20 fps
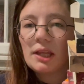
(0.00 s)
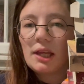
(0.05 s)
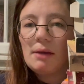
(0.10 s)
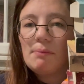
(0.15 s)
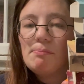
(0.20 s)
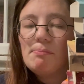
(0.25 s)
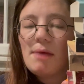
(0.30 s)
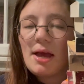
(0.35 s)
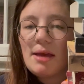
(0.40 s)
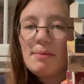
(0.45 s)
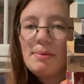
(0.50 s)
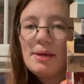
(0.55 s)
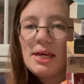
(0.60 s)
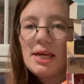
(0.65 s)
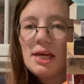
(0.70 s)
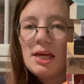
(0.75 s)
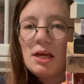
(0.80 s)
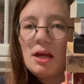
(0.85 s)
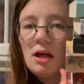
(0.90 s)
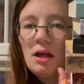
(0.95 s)

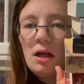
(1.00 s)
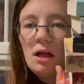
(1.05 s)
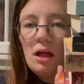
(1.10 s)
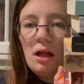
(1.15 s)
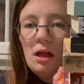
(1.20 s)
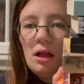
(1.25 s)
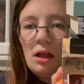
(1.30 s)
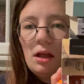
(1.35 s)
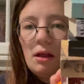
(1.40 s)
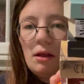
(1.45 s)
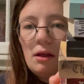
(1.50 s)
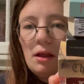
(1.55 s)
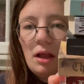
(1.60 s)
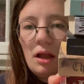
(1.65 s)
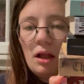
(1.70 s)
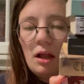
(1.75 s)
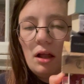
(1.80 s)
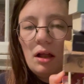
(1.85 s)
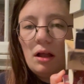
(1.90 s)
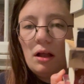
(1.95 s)
Maybe,
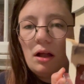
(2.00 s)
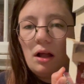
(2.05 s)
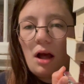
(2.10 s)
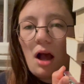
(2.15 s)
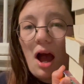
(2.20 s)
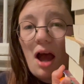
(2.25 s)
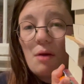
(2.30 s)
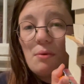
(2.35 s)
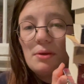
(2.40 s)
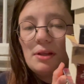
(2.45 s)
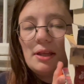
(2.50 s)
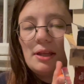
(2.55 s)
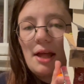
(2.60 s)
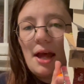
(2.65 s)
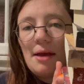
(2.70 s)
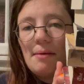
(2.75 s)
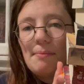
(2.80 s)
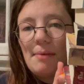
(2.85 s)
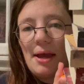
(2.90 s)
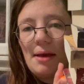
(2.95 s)
I would
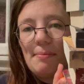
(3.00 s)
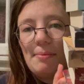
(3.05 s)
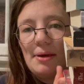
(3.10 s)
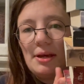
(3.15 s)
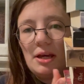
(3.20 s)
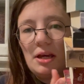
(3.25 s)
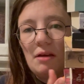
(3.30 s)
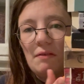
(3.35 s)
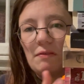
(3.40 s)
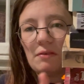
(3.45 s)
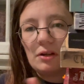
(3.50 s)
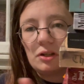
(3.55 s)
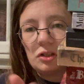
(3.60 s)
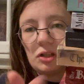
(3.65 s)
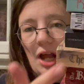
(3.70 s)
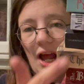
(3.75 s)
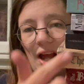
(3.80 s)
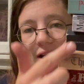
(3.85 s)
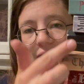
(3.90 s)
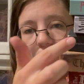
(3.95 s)
say maybe for
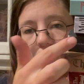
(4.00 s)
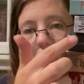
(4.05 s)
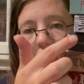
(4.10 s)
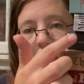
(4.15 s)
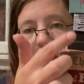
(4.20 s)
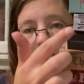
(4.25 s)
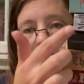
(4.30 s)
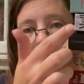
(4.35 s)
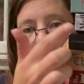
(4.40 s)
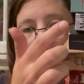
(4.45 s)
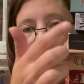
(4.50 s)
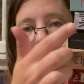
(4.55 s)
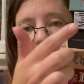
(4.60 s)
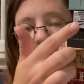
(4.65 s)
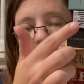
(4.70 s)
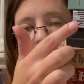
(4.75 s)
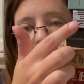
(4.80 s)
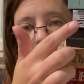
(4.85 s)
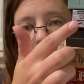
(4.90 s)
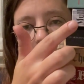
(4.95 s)
Dragon Watch, if
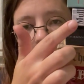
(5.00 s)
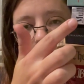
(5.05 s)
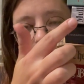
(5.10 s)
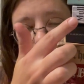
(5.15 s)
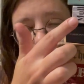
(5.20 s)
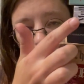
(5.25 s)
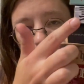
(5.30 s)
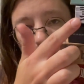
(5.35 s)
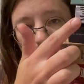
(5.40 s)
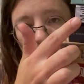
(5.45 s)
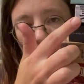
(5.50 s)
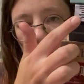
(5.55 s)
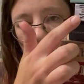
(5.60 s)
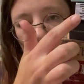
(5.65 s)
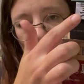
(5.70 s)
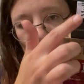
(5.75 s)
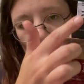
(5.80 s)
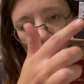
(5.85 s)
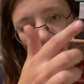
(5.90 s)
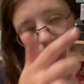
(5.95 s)
you're not into middle
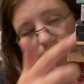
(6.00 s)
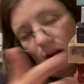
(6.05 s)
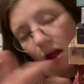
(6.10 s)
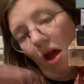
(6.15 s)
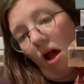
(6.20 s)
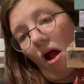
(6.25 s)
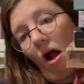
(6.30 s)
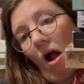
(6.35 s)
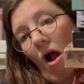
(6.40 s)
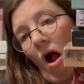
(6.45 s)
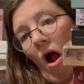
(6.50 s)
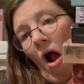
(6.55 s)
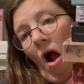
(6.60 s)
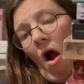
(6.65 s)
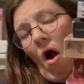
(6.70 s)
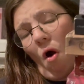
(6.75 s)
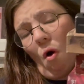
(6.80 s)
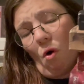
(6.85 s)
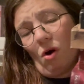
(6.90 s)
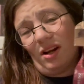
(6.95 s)
grade,
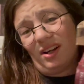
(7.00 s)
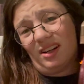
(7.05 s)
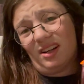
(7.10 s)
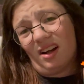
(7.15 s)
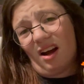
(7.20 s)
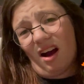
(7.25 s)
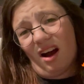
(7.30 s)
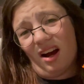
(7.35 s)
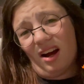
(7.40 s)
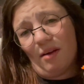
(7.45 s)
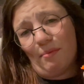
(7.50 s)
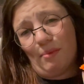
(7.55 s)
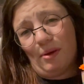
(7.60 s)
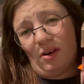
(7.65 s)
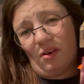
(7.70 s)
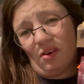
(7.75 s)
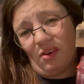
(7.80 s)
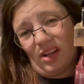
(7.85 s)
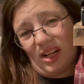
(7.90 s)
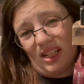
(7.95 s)
or you're not a
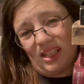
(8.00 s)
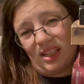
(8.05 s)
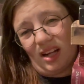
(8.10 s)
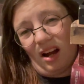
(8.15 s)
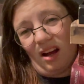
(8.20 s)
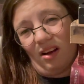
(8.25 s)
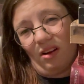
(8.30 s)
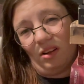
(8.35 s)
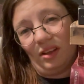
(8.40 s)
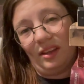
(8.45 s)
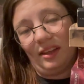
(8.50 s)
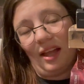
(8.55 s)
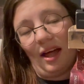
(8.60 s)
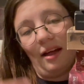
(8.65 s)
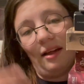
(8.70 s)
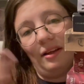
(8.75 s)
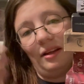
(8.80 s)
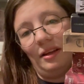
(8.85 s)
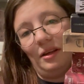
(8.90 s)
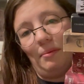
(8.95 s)
middle grade child,
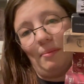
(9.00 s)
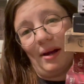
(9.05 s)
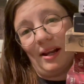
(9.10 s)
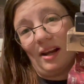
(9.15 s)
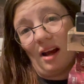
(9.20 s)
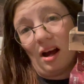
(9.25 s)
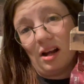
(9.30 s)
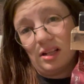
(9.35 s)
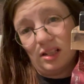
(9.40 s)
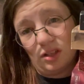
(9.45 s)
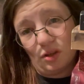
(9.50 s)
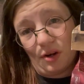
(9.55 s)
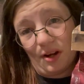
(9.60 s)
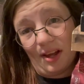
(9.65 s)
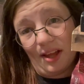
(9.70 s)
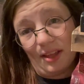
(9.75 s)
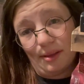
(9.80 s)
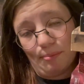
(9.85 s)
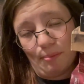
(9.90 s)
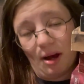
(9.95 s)
that you might not enjoy it
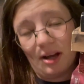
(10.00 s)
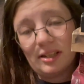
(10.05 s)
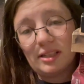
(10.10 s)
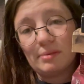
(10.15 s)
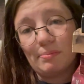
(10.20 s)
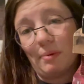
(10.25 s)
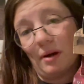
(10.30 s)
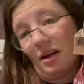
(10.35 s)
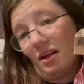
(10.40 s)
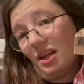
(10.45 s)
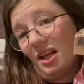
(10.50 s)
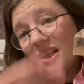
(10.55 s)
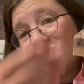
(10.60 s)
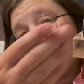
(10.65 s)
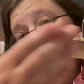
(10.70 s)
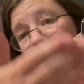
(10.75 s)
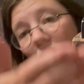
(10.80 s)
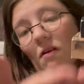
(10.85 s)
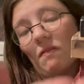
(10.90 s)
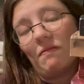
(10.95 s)
as much, but it's
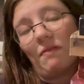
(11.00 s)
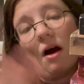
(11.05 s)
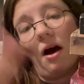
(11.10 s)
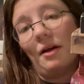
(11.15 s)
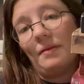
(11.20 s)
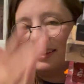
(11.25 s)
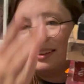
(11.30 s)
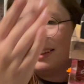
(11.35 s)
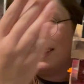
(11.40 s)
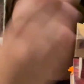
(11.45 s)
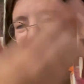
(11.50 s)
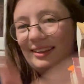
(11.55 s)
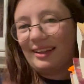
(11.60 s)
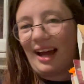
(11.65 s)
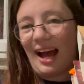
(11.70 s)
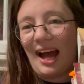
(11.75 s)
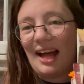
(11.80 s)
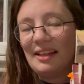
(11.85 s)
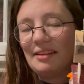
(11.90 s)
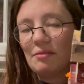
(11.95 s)
still fun.
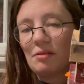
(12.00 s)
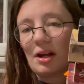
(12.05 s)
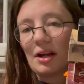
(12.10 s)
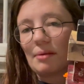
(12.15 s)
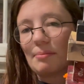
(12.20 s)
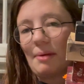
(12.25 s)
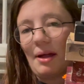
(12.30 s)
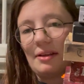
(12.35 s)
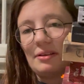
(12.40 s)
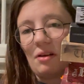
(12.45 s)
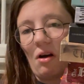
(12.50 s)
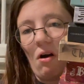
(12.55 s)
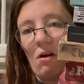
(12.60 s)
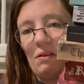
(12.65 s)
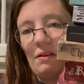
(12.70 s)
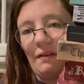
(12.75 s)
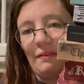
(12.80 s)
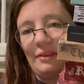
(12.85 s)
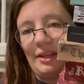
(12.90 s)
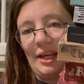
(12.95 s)
Highly recommend
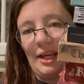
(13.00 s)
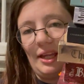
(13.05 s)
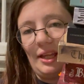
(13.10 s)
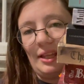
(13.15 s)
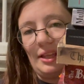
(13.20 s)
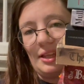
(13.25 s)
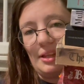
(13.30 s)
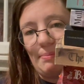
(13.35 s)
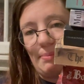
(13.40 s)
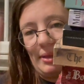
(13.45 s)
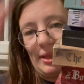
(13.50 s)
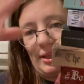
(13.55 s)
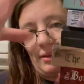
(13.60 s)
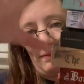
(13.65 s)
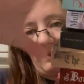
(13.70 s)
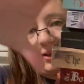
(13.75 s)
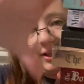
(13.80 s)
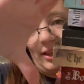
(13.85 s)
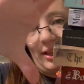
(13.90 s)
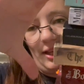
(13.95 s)
all of these,
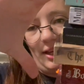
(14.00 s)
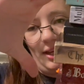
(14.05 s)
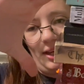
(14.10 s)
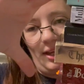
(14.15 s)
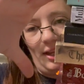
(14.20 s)
specifically